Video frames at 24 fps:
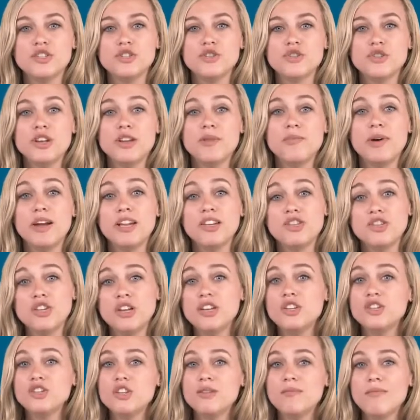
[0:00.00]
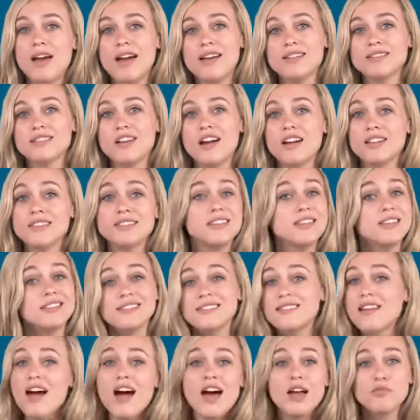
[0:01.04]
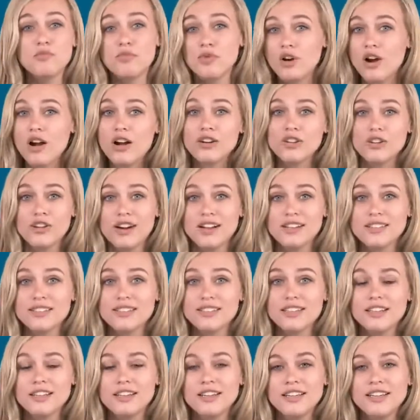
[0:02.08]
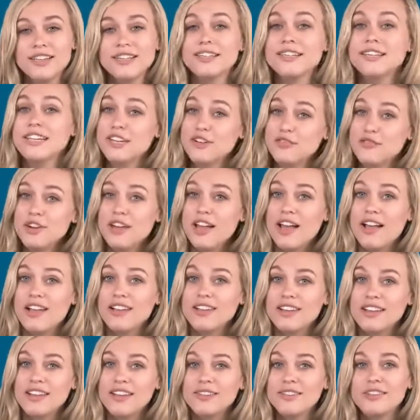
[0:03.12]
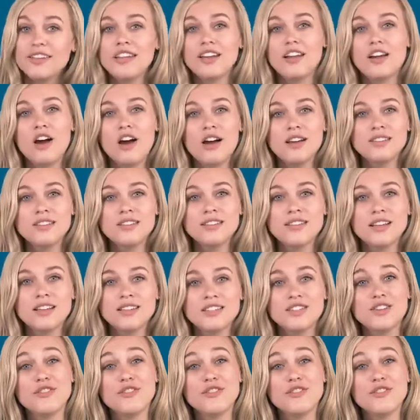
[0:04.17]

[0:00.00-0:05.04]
history by changing mascots is not progress. In reality, it causes